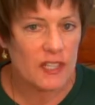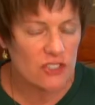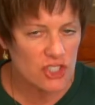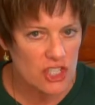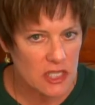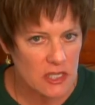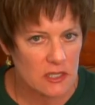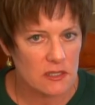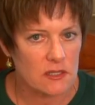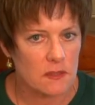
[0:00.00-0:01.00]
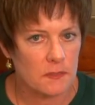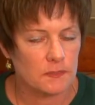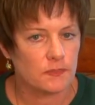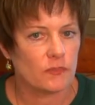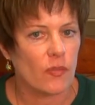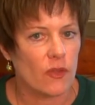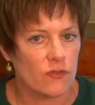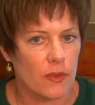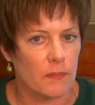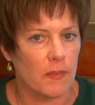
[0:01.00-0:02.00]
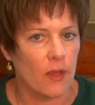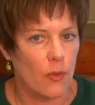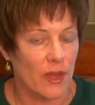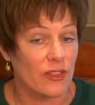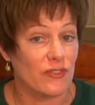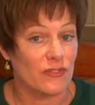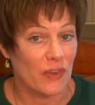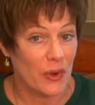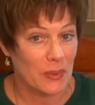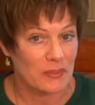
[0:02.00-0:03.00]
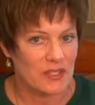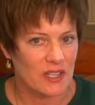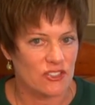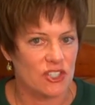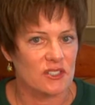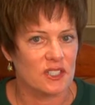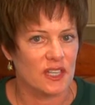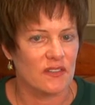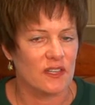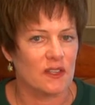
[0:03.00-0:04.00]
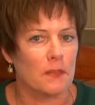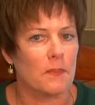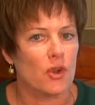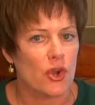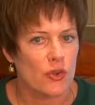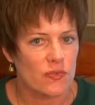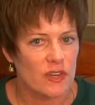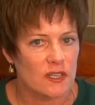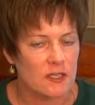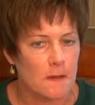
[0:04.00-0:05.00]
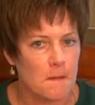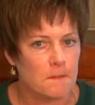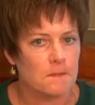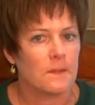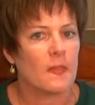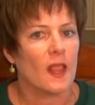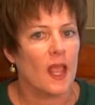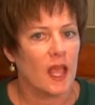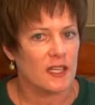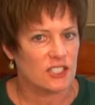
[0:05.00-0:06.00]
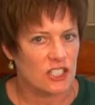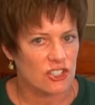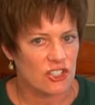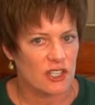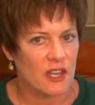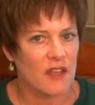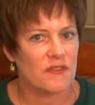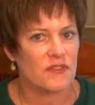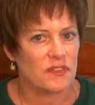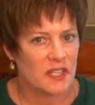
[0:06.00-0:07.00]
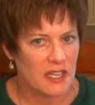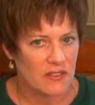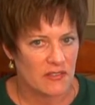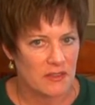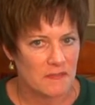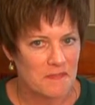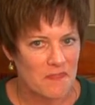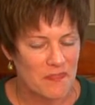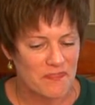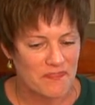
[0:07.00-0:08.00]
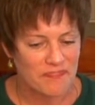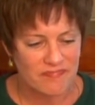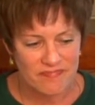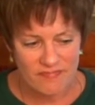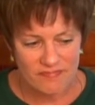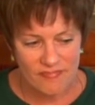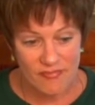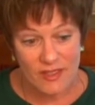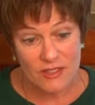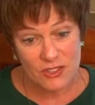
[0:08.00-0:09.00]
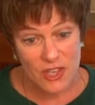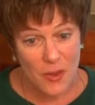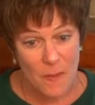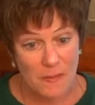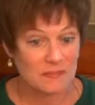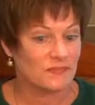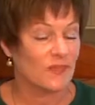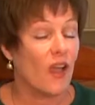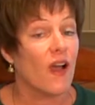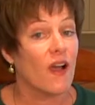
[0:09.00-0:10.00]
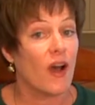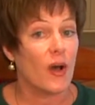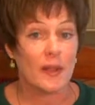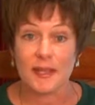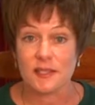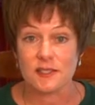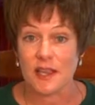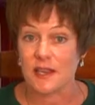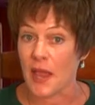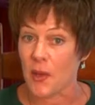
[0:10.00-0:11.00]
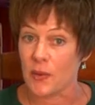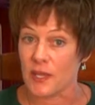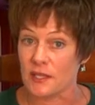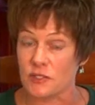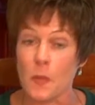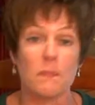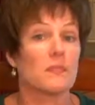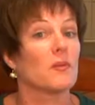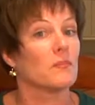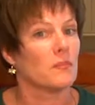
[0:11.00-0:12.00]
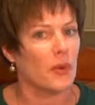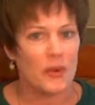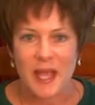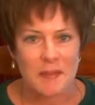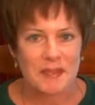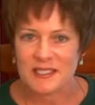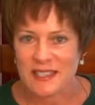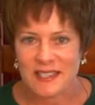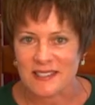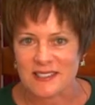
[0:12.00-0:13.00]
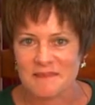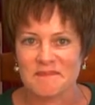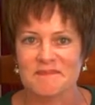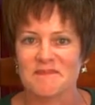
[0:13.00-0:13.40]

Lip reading: the cheese from Bellwether Farms has just given it the perfect addition of flavor. So, all I can say now is bon appetit.